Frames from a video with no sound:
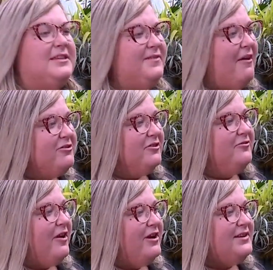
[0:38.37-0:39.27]
these flowers are
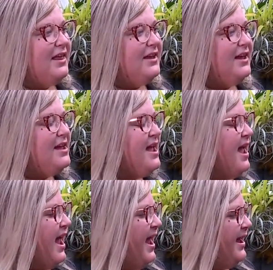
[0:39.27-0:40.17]
very delicate.
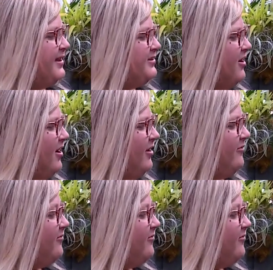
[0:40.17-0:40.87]
And on